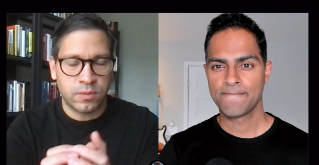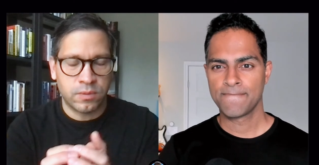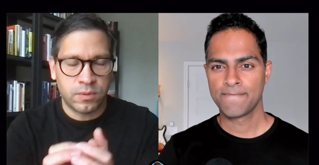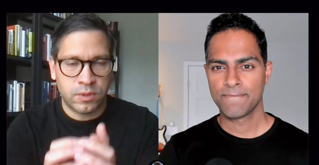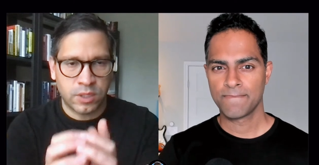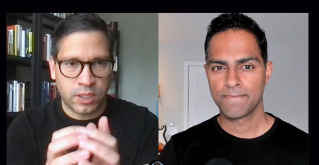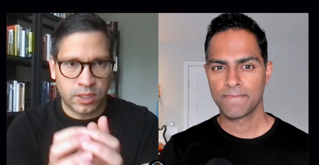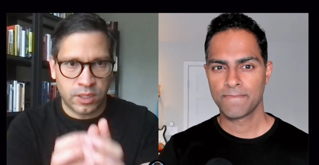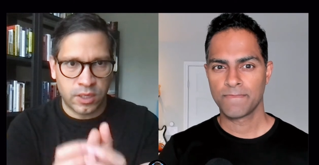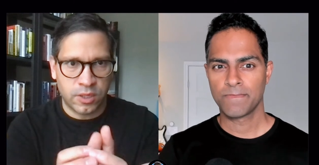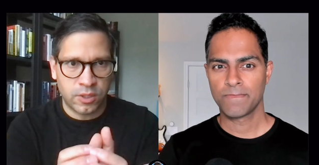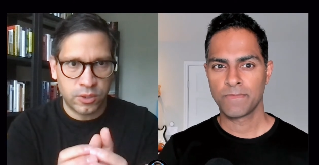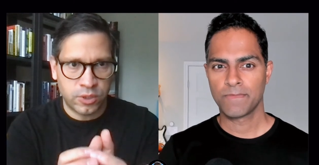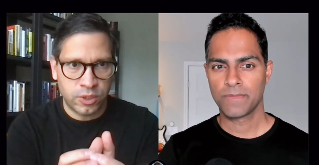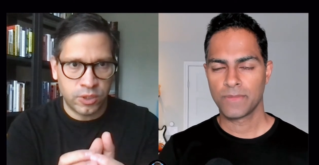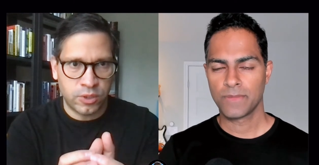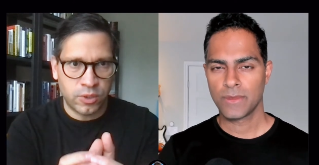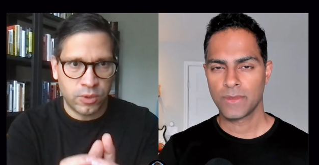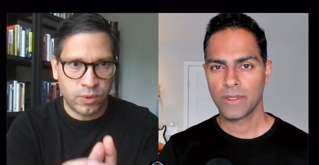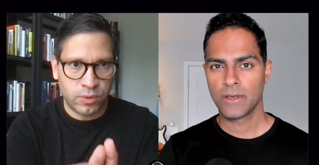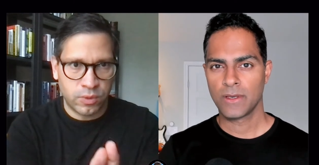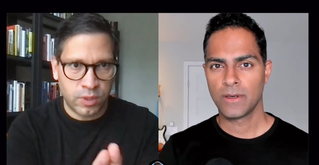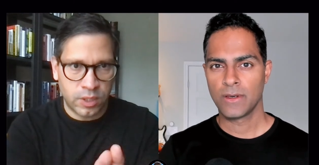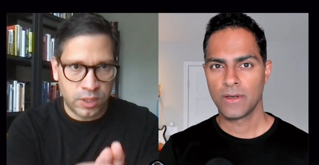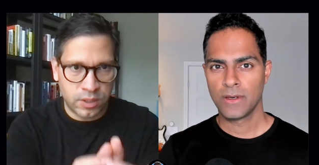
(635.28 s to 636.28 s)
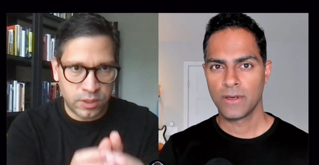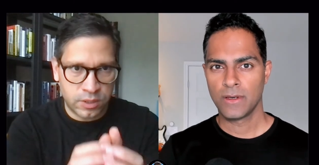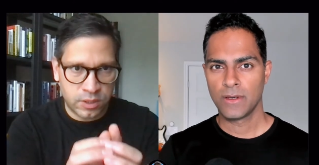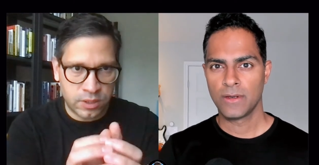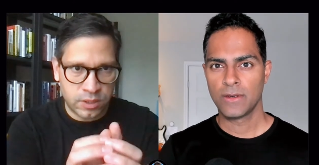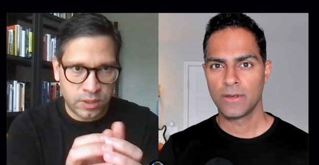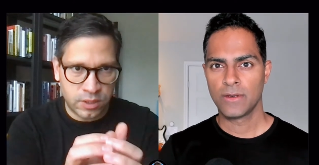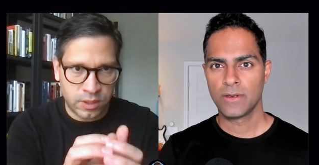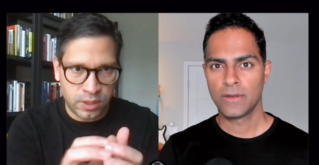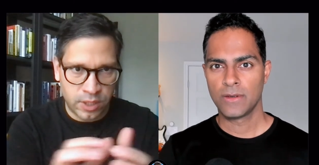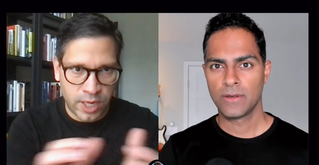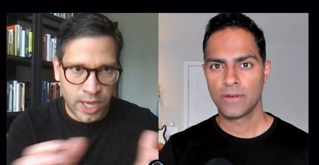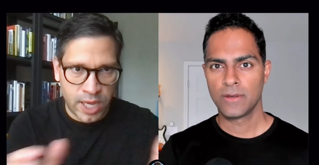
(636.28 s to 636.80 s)
Speaker 1: technology known as
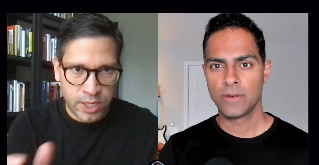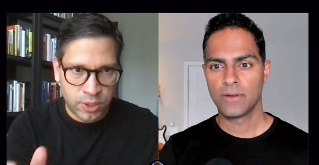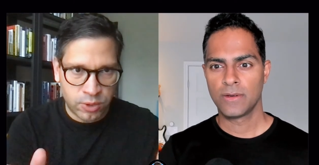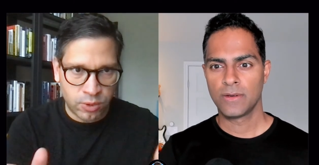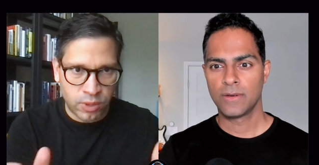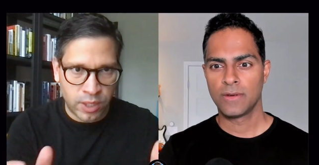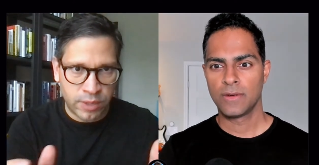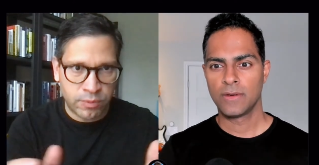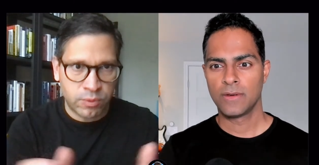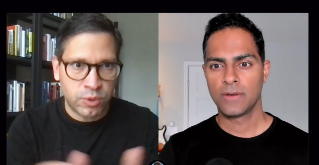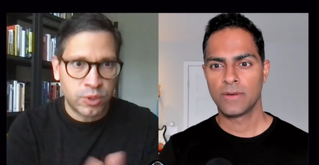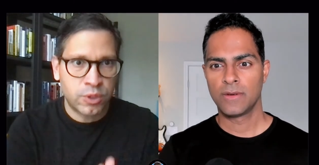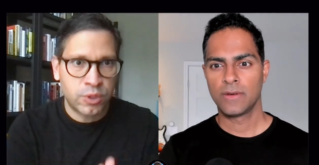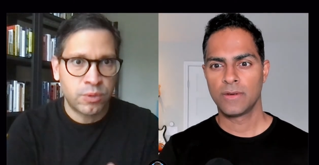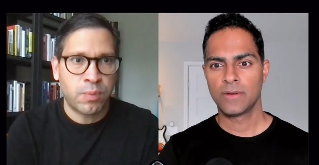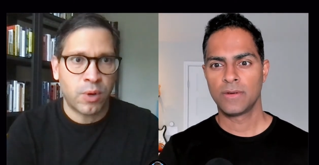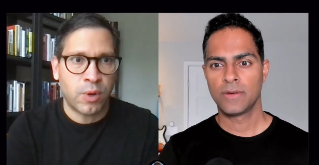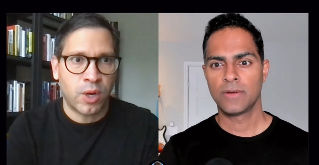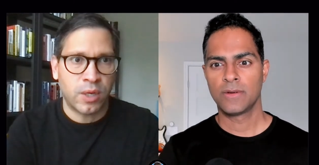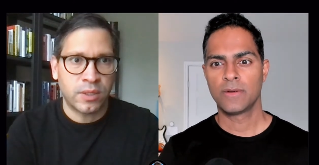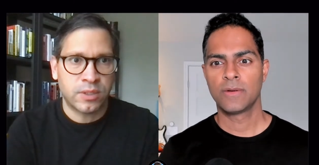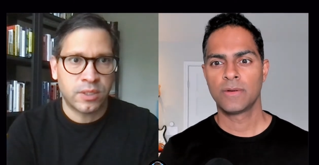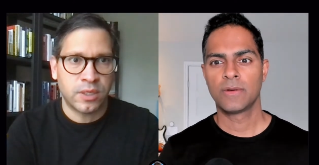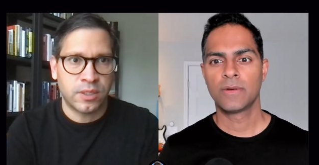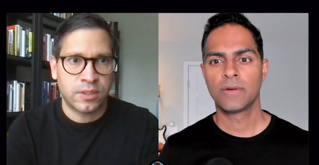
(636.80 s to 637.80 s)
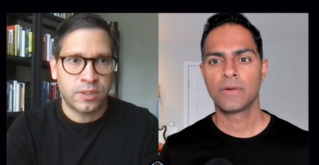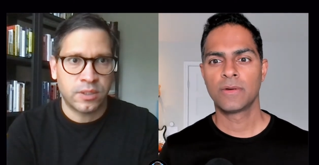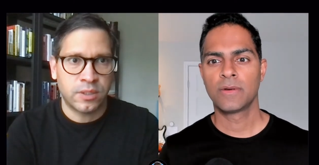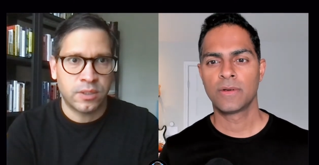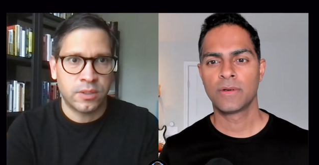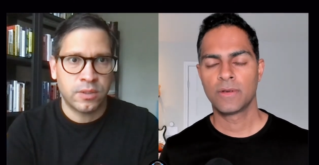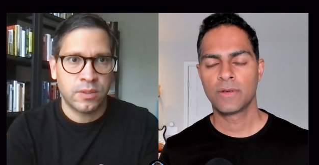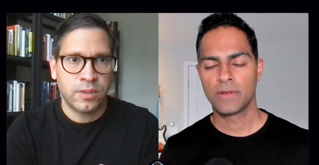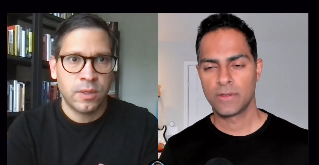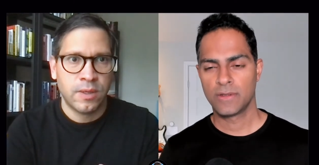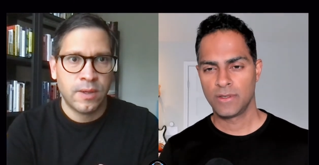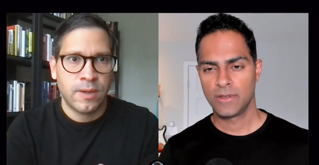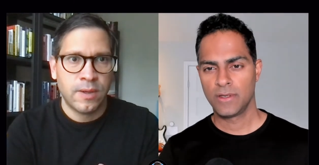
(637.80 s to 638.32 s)
natural language processing
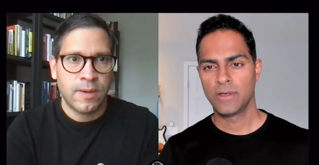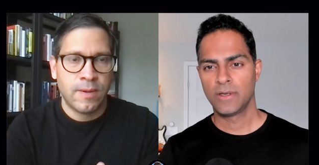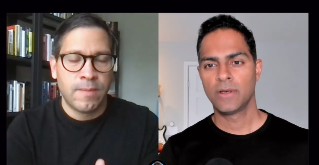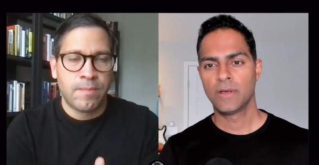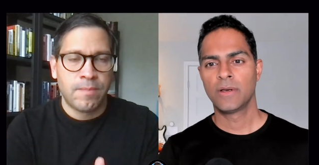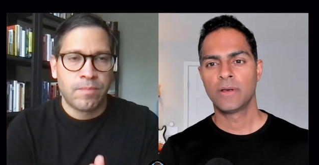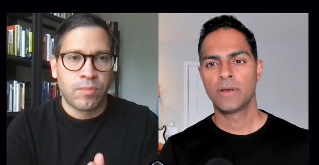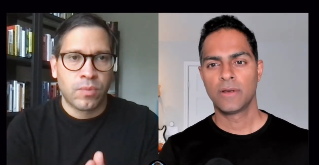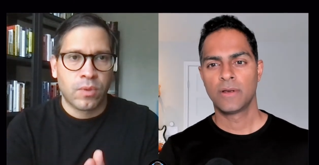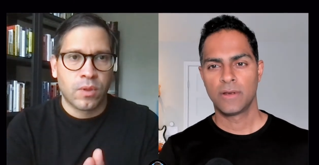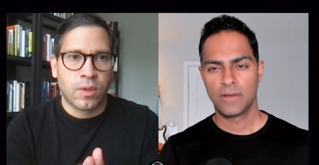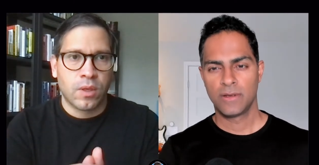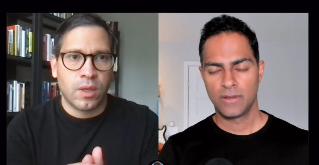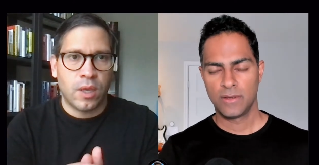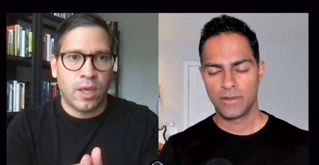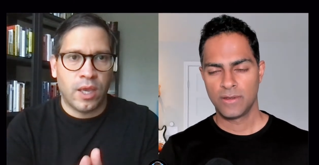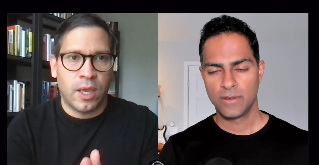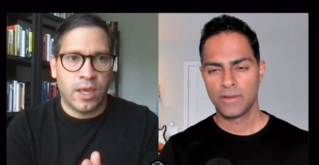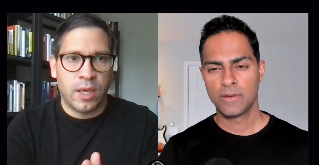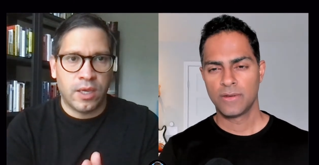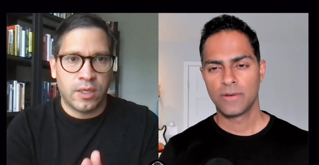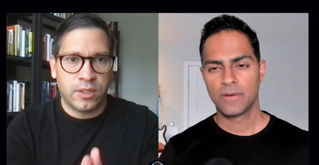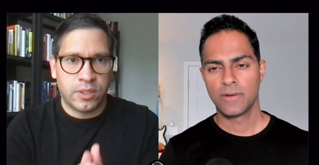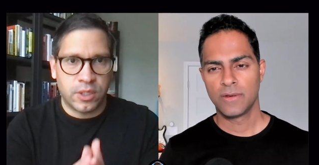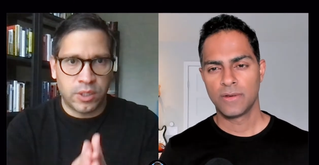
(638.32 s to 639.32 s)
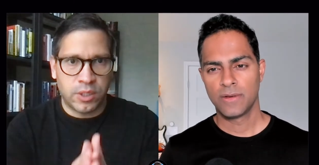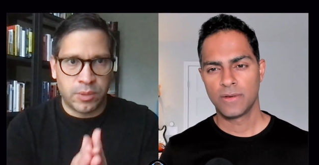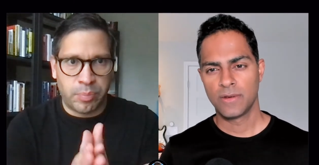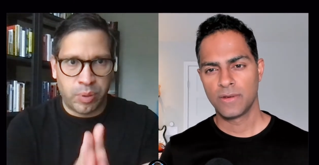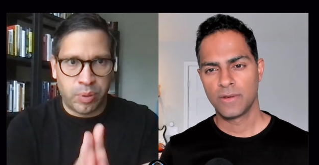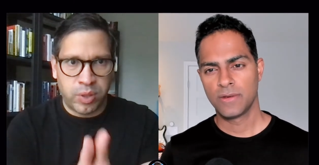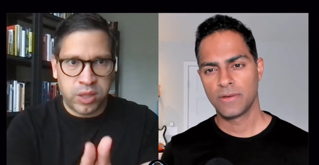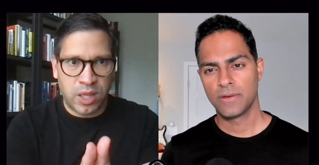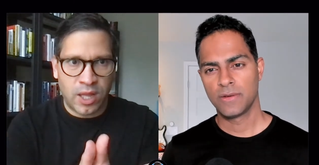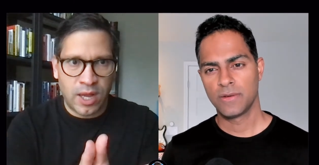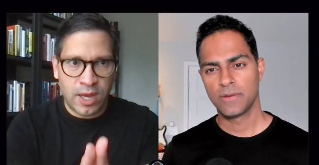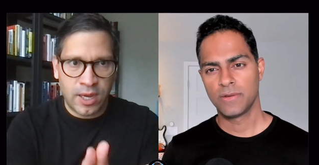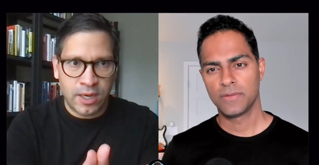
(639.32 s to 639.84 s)
and
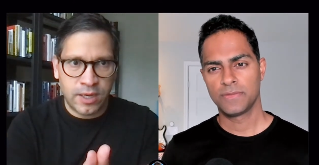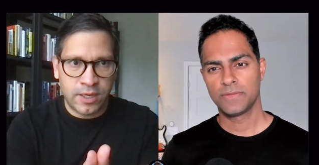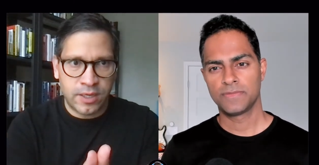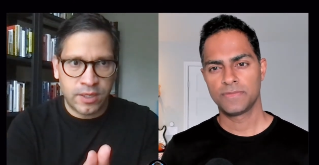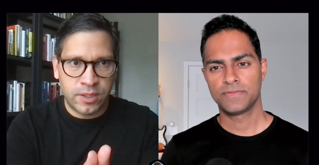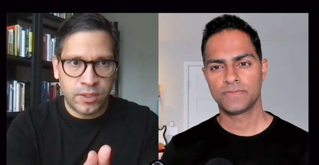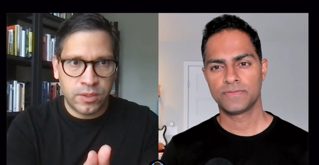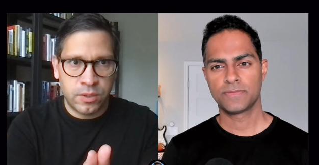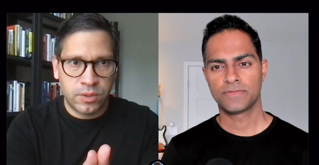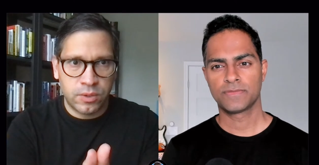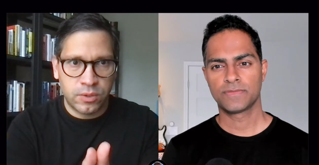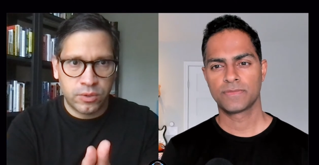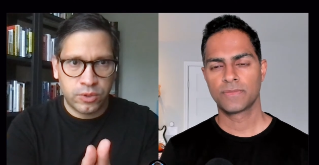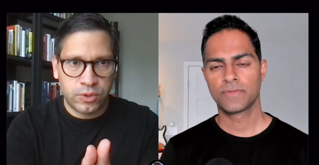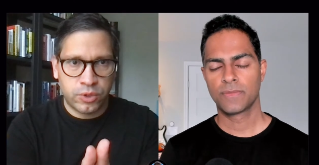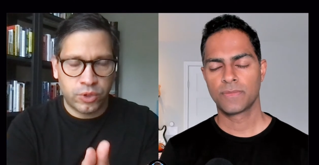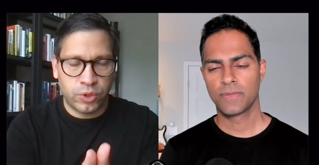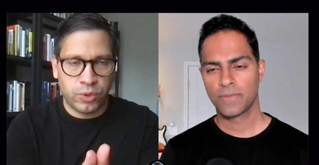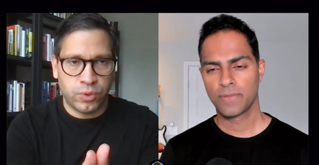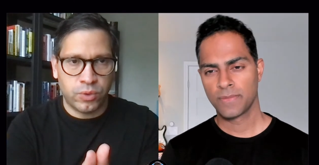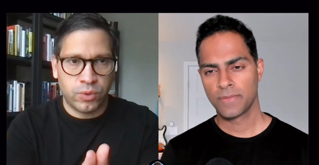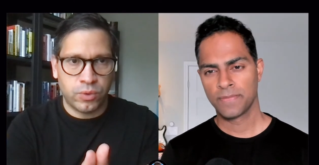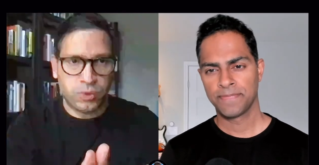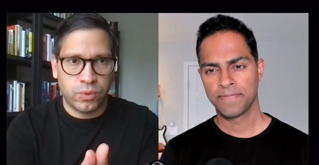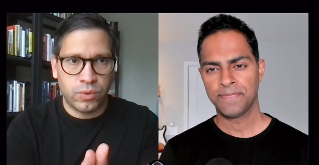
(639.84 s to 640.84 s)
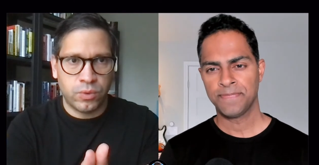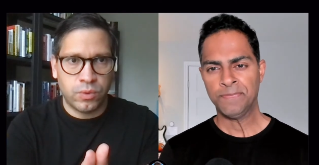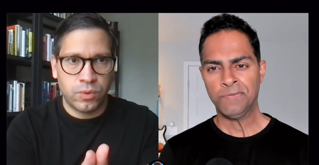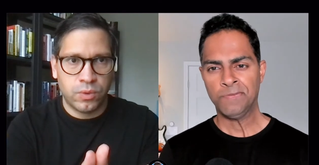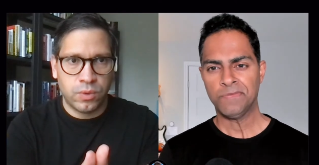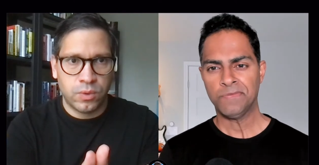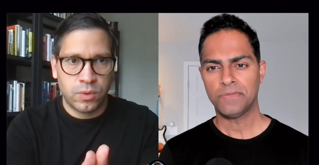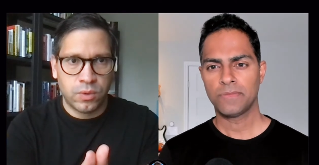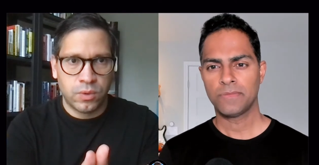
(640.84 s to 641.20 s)
applied to